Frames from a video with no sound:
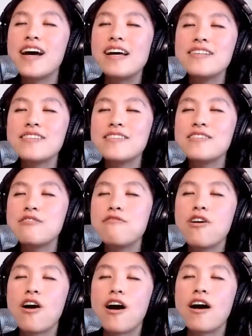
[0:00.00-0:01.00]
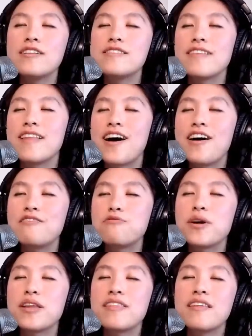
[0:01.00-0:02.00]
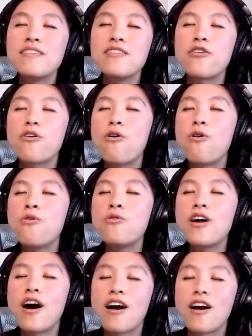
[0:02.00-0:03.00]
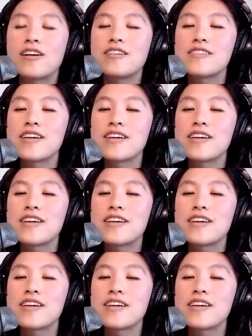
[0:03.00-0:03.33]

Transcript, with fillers: essence of God's love within their own heart.